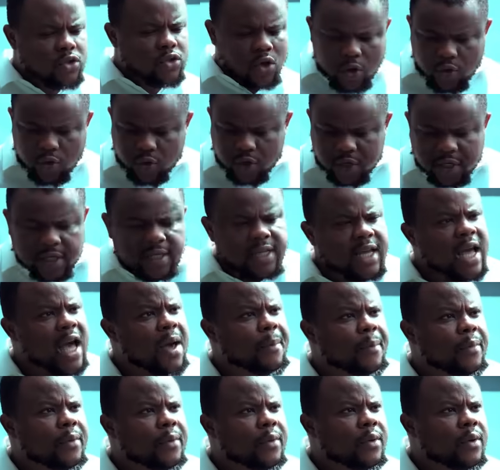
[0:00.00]
So who need the
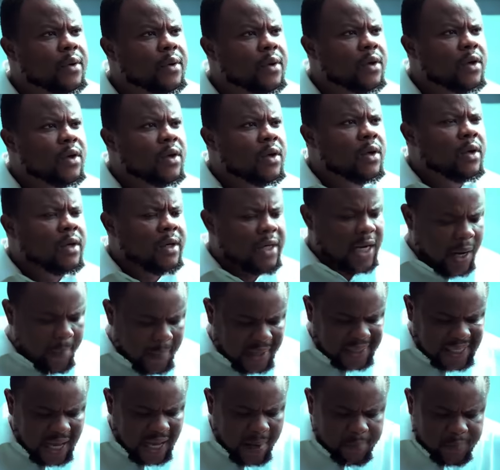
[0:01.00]
help? Now,
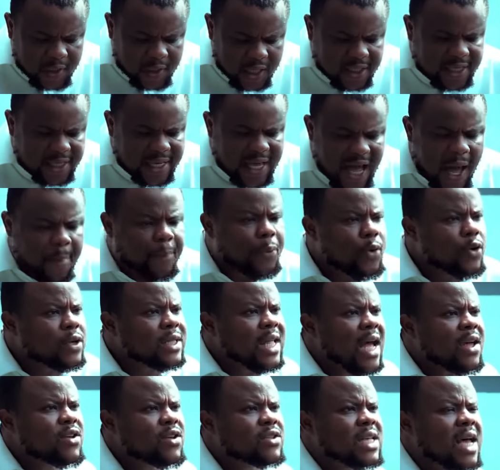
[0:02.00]
madam need the help. Who
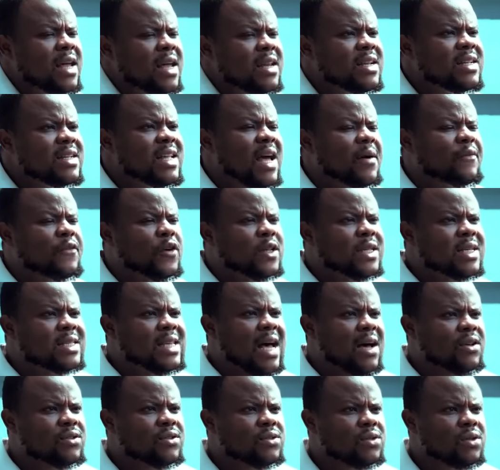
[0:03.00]
tell you say need help for this
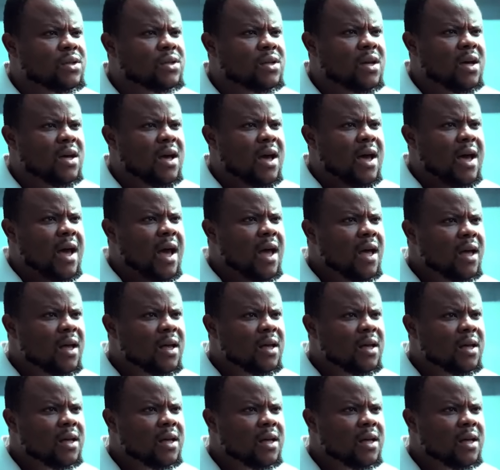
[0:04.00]
house? Eh?